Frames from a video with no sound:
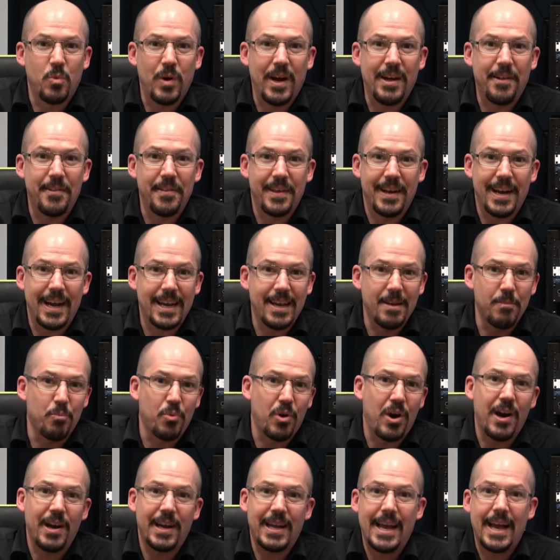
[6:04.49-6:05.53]
well that I can
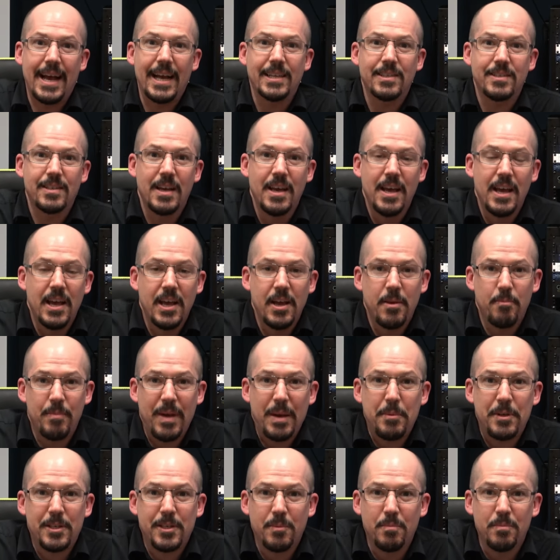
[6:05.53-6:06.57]
broadcast
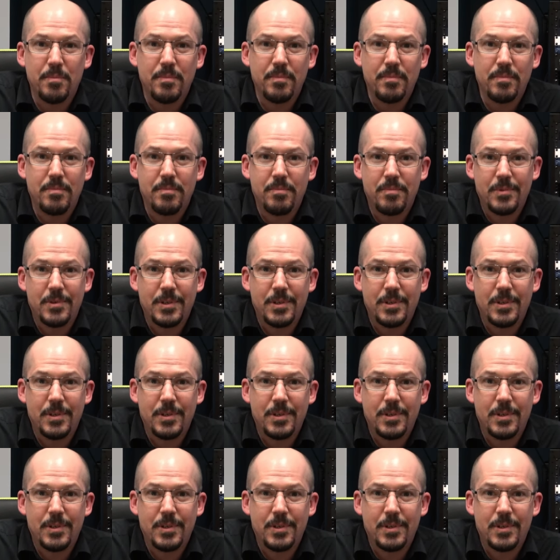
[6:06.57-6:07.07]
maybe some